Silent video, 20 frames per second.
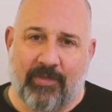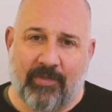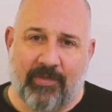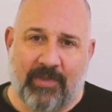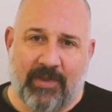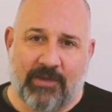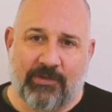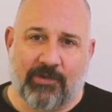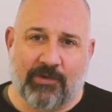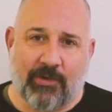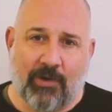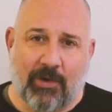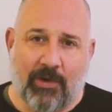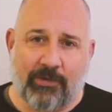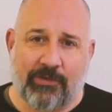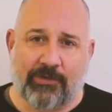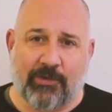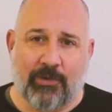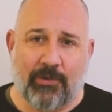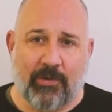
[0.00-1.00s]
These are
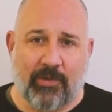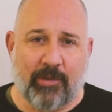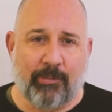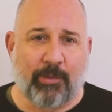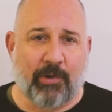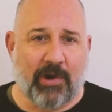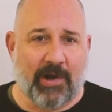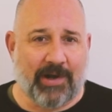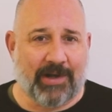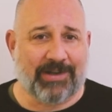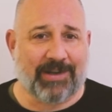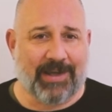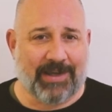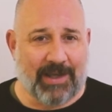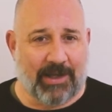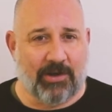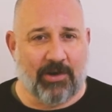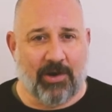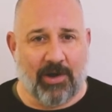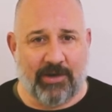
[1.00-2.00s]
also the product I
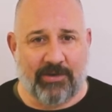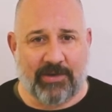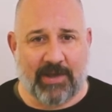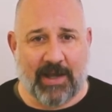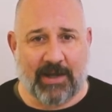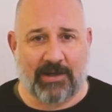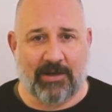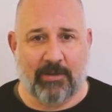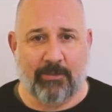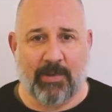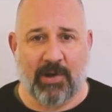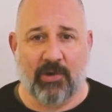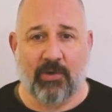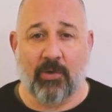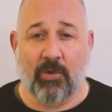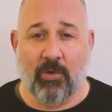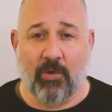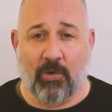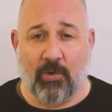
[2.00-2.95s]
get contacted about